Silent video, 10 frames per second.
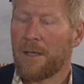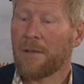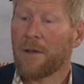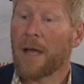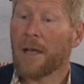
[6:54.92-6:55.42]

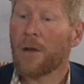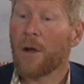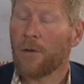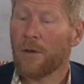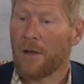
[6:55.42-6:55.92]
entire
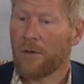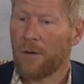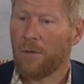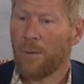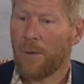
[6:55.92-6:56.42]
continent
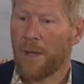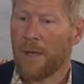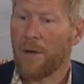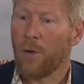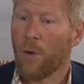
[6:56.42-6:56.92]
sits with an
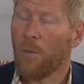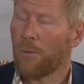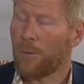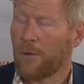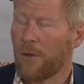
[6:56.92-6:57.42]
enormous
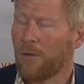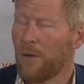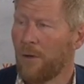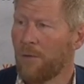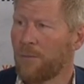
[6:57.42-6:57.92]
potential
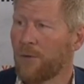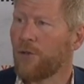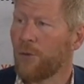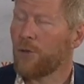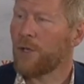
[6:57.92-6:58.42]
of
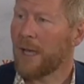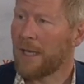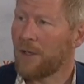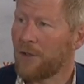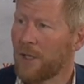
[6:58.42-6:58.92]
producing
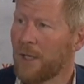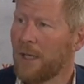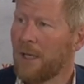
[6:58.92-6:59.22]
energy.